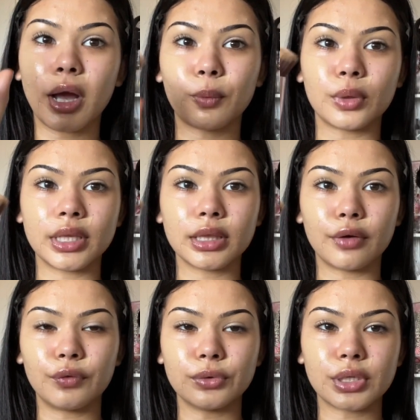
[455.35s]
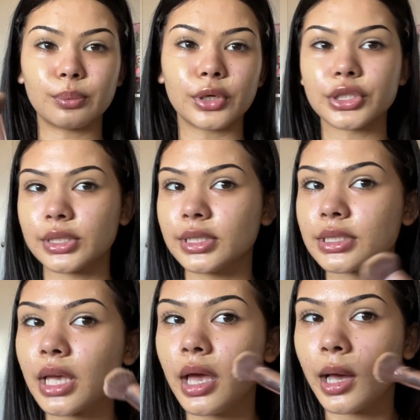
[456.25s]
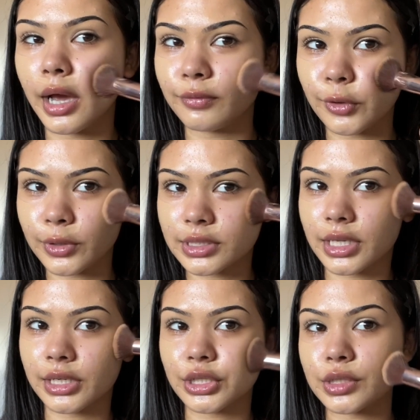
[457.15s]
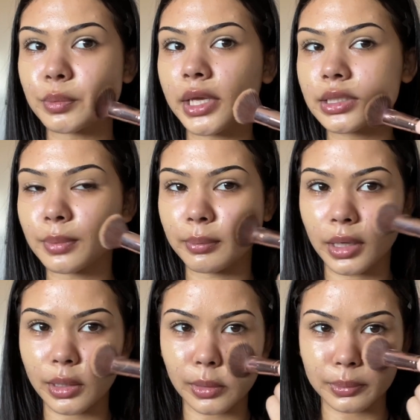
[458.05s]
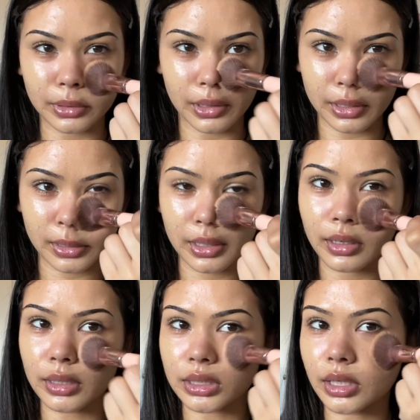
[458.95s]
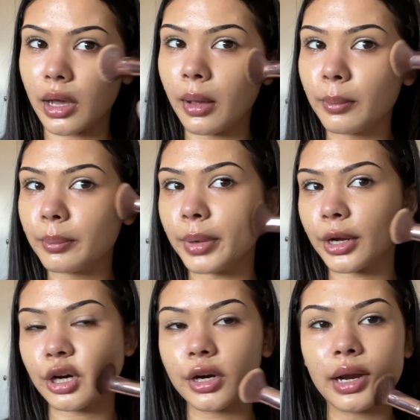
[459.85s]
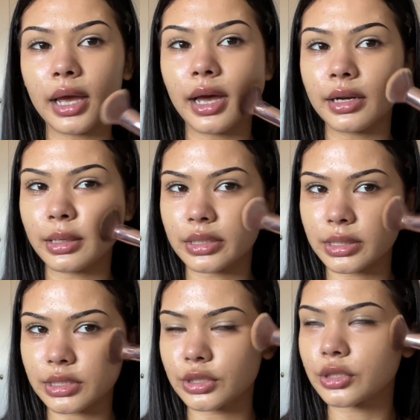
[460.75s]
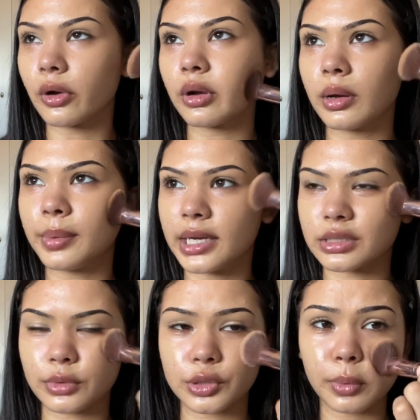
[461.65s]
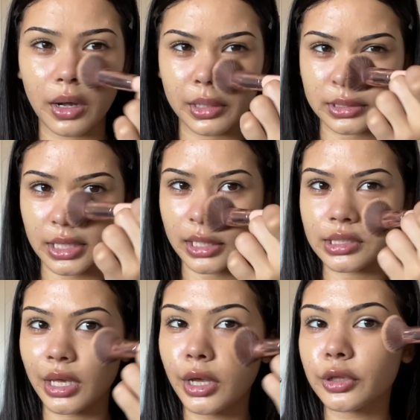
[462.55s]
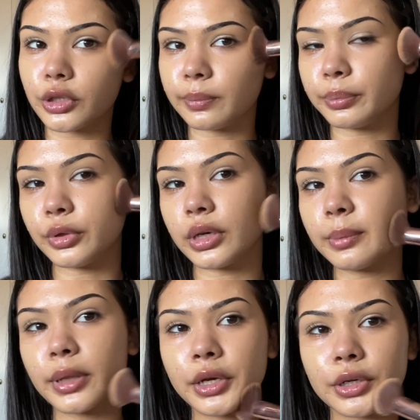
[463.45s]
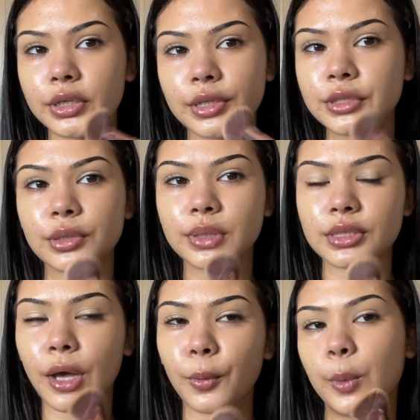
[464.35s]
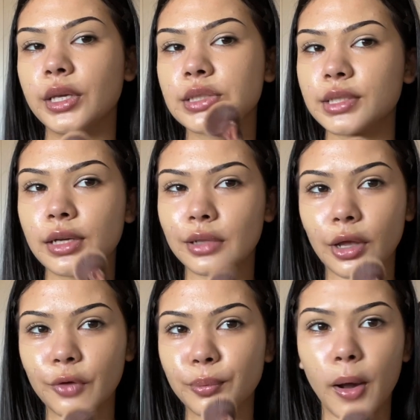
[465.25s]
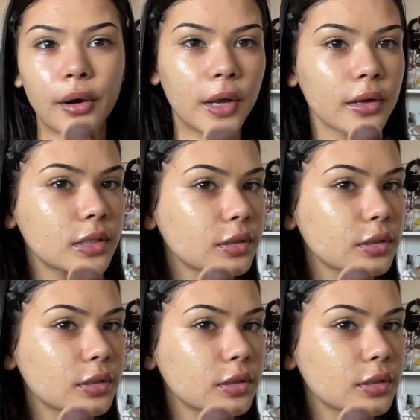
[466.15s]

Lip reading: I really love using brushes. I've noticed that it just makes my makeup look a lot better, and it doesn't soak up as much product as the Beauty Blender does, so it's not wasting a lot of product.